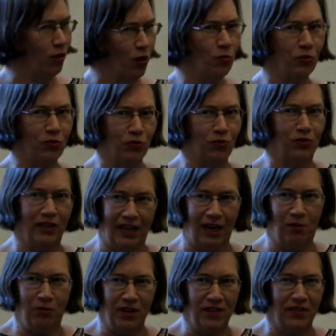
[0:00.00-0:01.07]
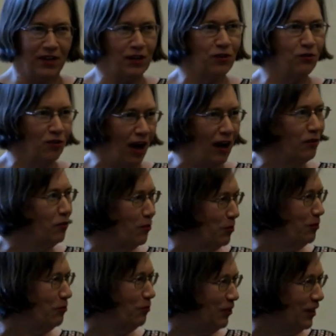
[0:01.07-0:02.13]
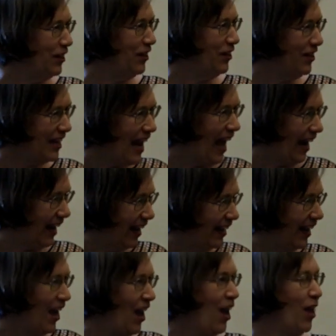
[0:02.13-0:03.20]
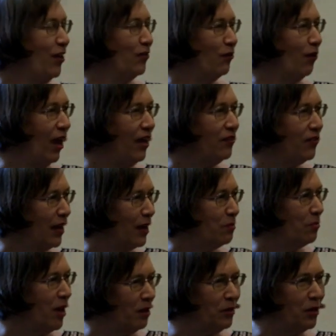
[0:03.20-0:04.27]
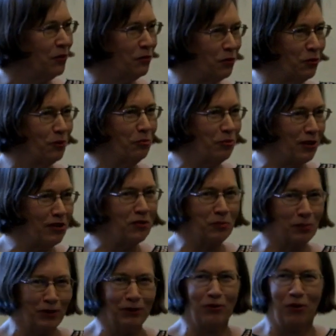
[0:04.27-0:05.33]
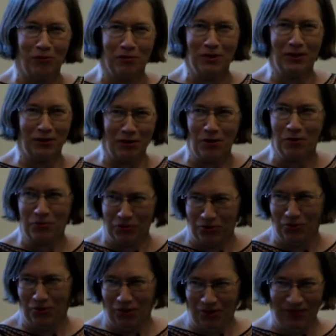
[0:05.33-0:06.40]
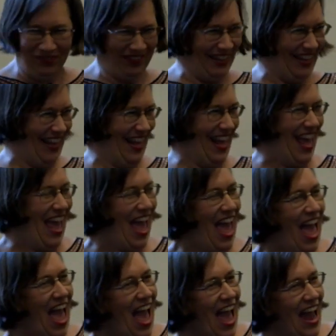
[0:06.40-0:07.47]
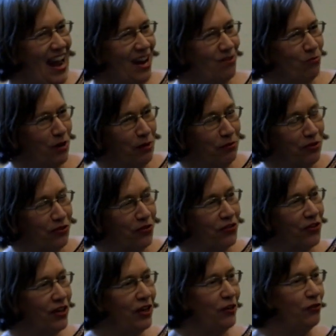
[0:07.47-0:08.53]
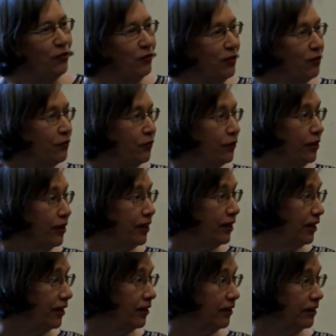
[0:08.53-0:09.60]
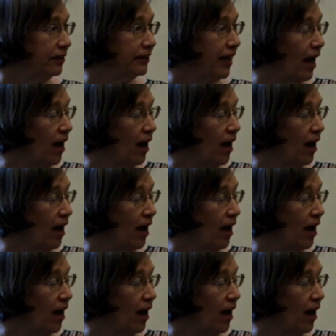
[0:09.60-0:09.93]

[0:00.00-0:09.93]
homeschooling, and we think you guys would be really good at it. So I say a public school principal told me to homeschool. And we were just going to do it for a year to